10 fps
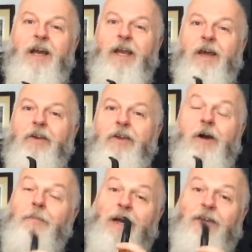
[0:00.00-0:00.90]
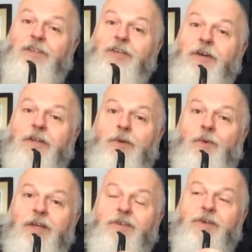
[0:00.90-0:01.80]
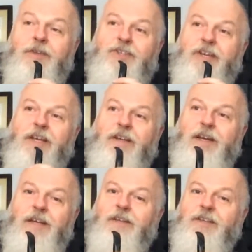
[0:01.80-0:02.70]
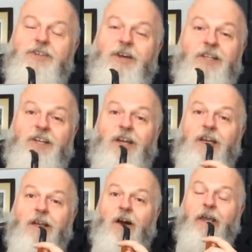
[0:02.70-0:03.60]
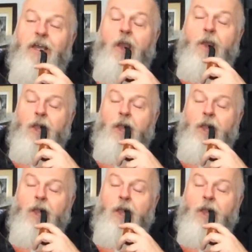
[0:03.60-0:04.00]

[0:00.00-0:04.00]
And I only got about a third of the way through the tin and decided I didn't like it.